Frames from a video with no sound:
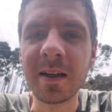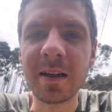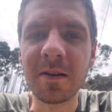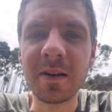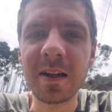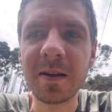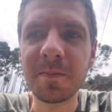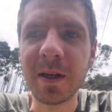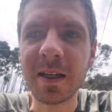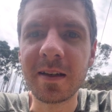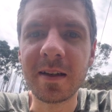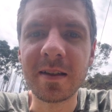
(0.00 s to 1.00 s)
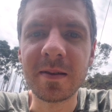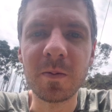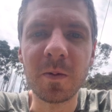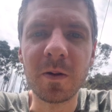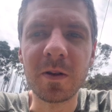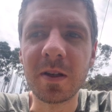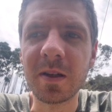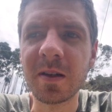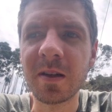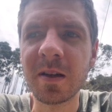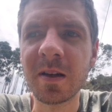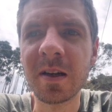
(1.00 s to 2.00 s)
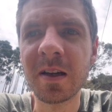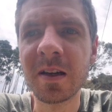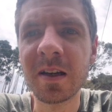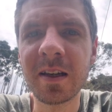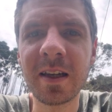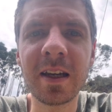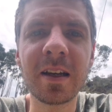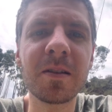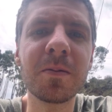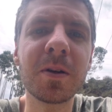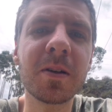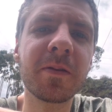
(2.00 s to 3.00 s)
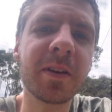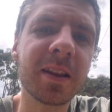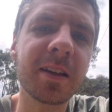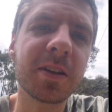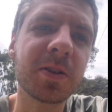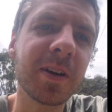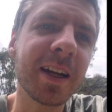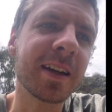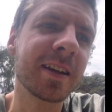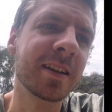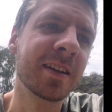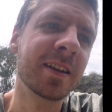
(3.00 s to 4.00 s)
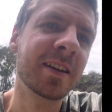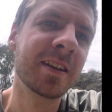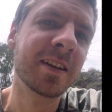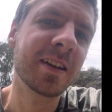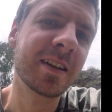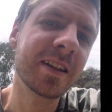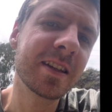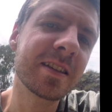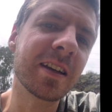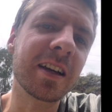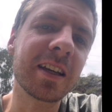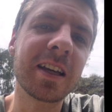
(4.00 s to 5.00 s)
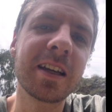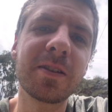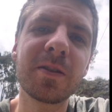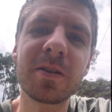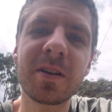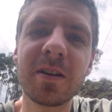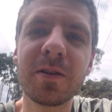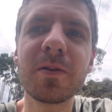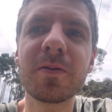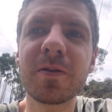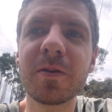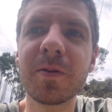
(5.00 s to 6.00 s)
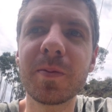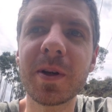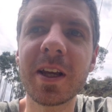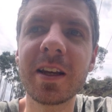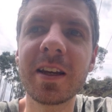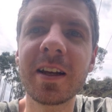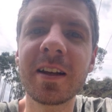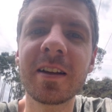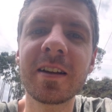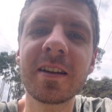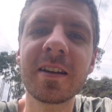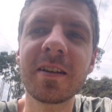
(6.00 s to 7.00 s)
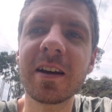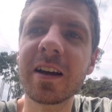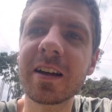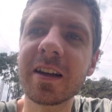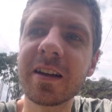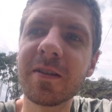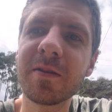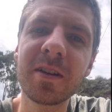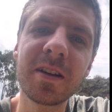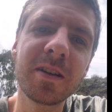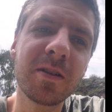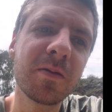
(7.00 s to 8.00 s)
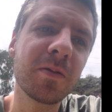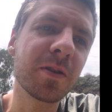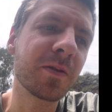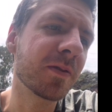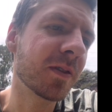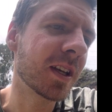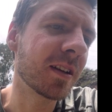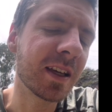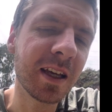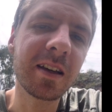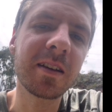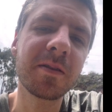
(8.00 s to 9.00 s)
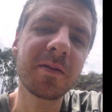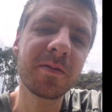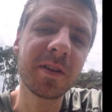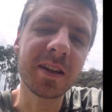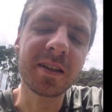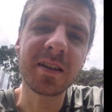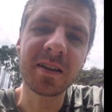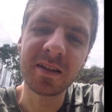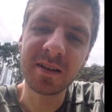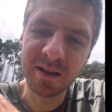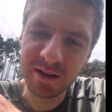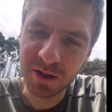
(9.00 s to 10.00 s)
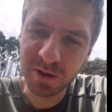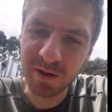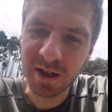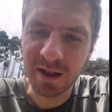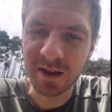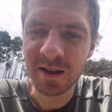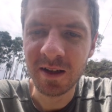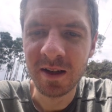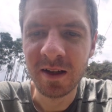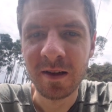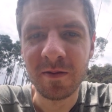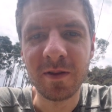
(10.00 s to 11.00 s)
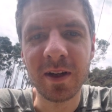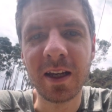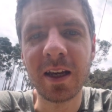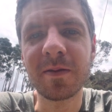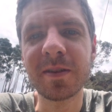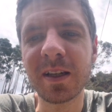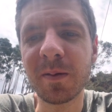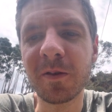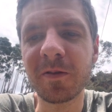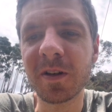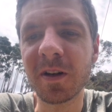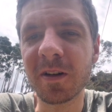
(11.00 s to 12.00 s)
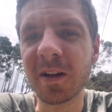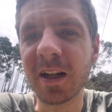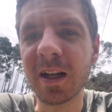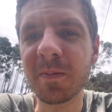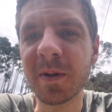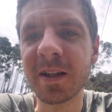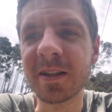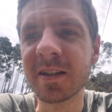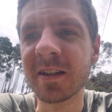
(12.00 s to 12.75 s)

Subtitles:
only matters what kick will fit the track. And this I cannot know from the beginning. I can only know what kick fits in the track when I have some of the other elements.